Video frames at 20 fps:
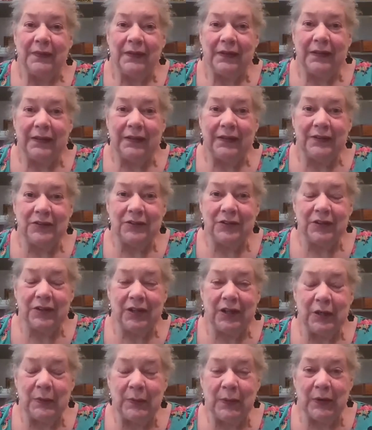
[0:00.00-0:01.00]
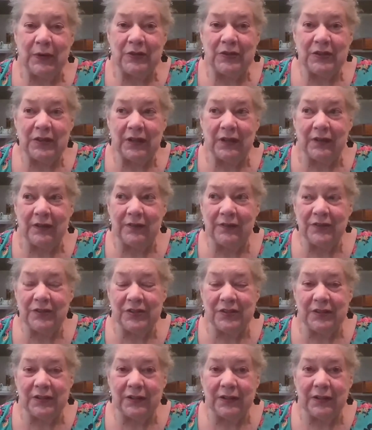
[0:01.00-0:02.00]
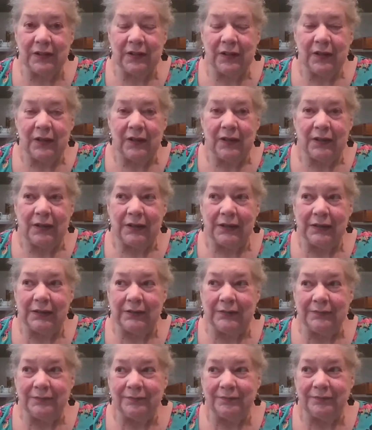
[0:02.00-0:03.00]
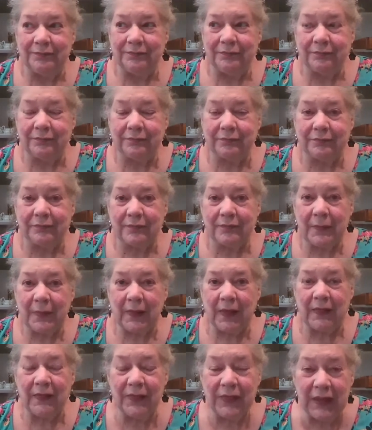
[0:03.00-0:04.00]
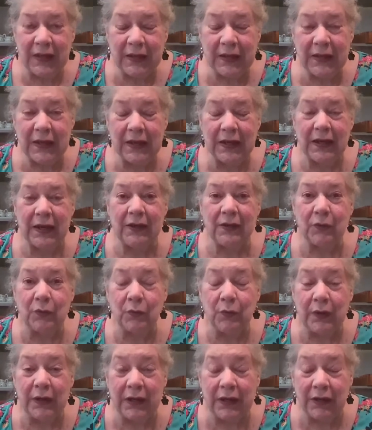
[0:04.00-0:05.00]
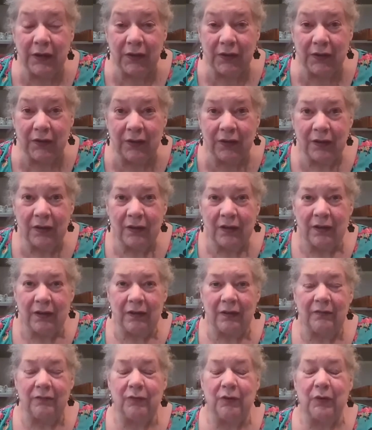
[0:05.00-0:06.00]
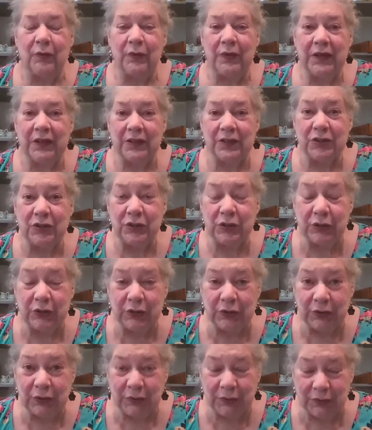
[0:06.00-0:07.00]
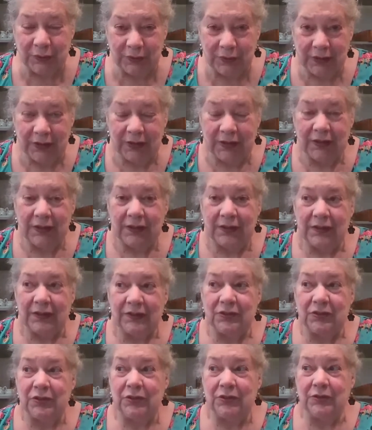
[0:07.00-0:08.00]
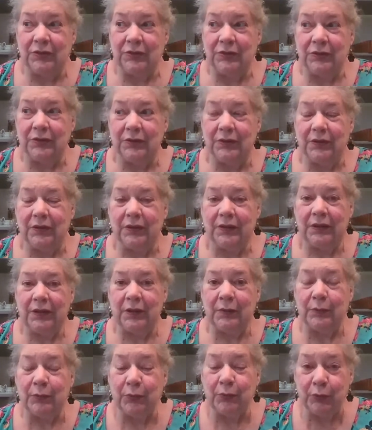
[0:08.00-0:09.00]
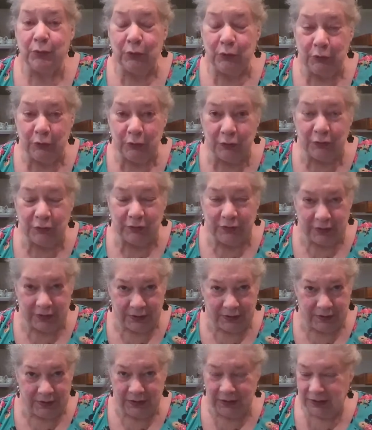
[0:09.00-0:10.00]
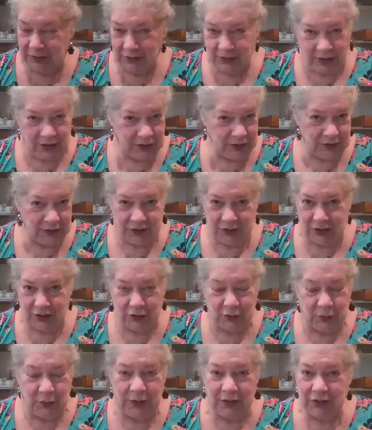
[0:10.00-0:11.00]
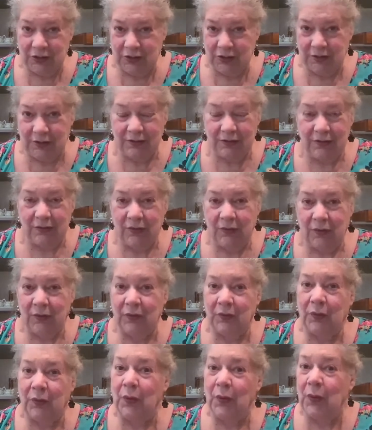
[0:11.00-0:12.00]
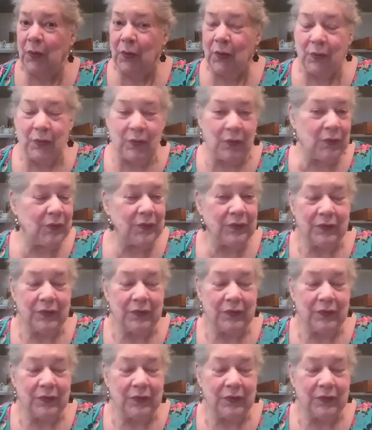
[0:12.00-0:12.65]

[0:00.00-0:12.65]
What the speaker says: and to keep ourselves um, thinking and aware of what we can do to improve the entire situation on all,